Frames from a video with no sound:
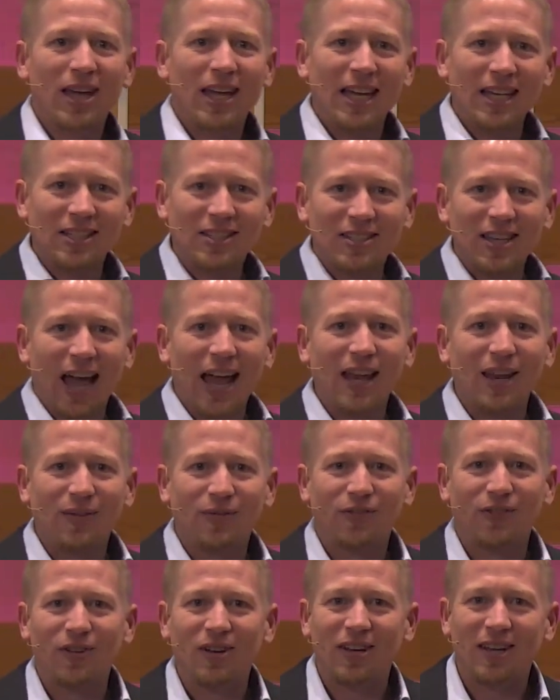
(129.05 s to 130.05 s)
Excited
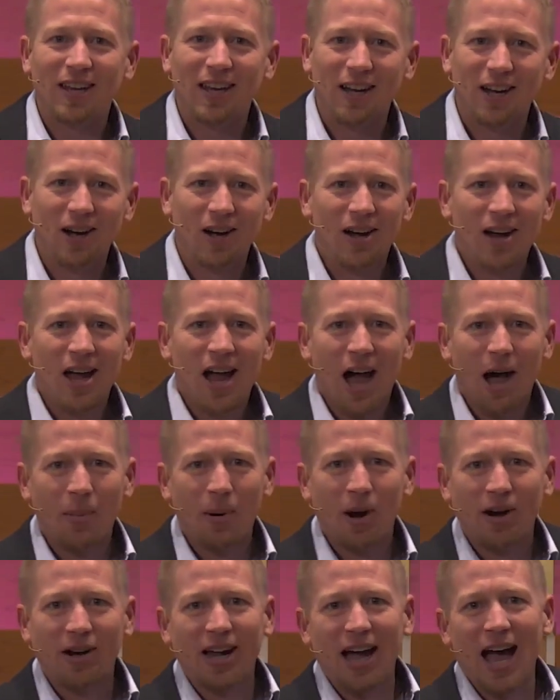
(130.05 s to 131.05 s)
for you to hear
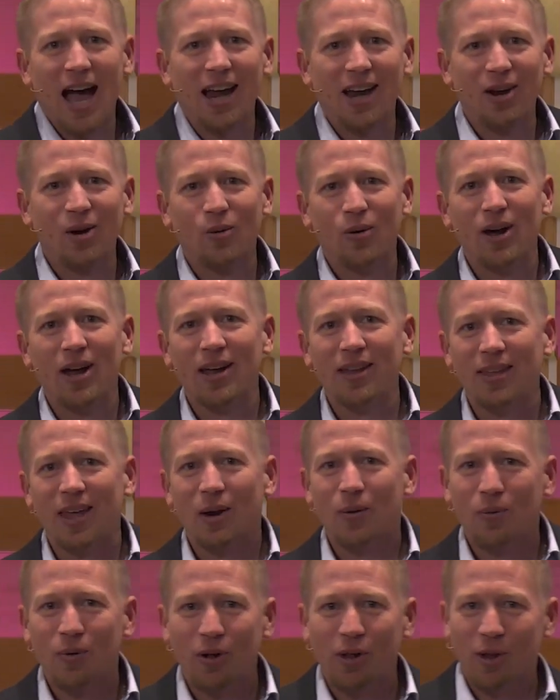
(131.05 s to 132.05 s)
about God in a way
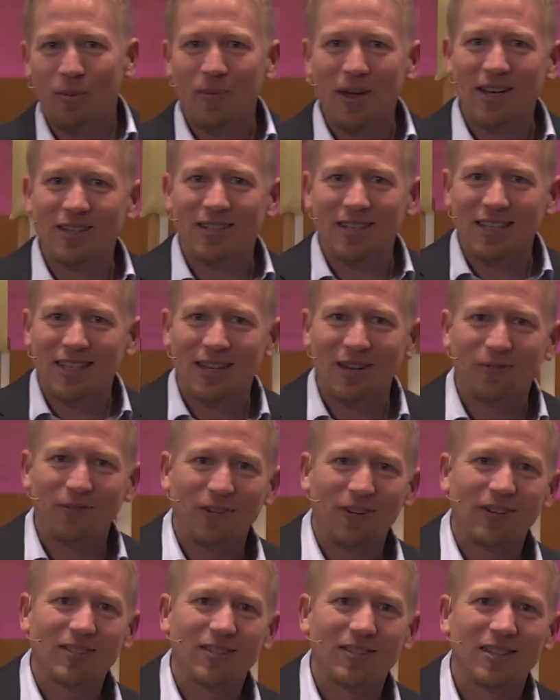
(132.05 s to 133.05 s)
that really makes a
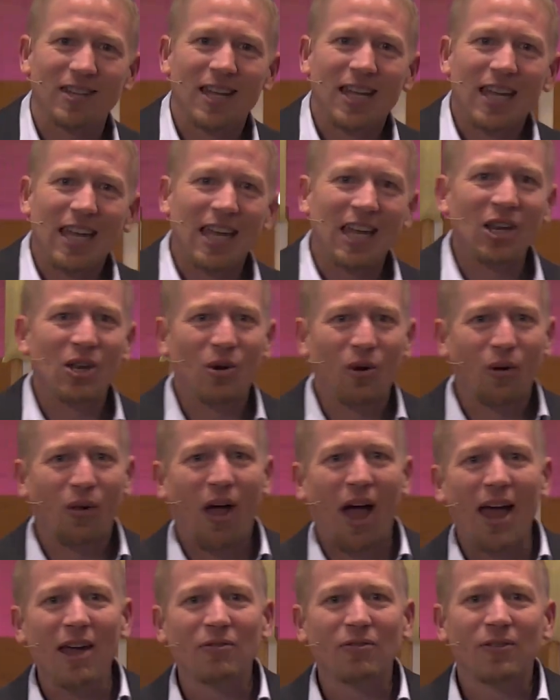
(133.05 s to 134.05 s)
difference in your
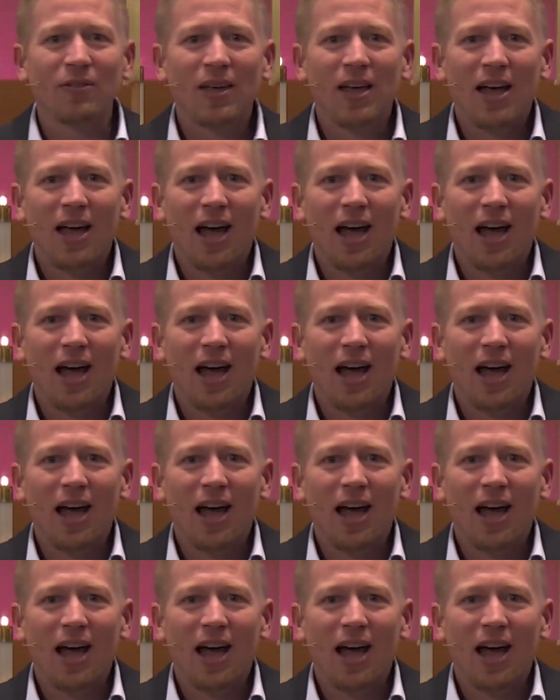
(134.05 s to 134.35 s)
life.